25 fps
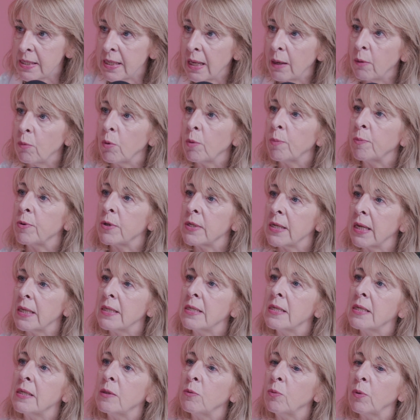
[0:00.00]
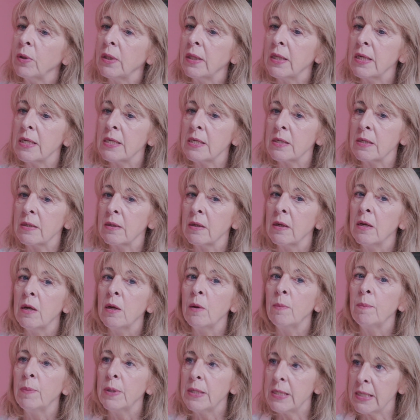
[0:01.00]
they were presented with this
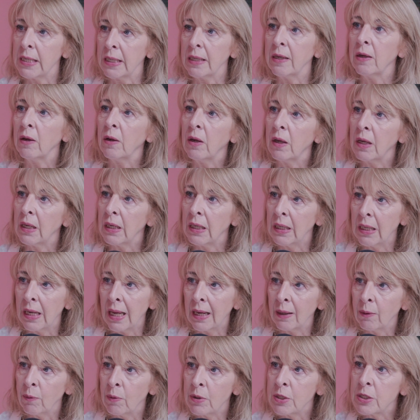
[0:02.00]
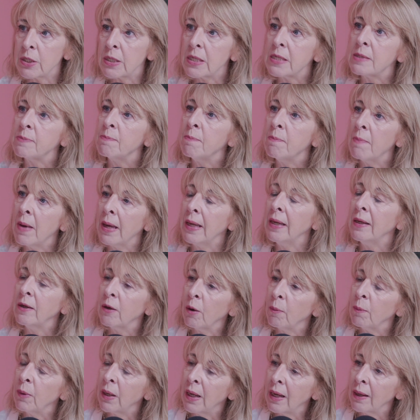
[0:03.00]
particular language, this
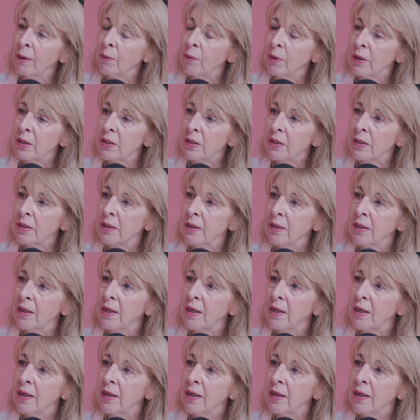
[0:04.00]
made-up language.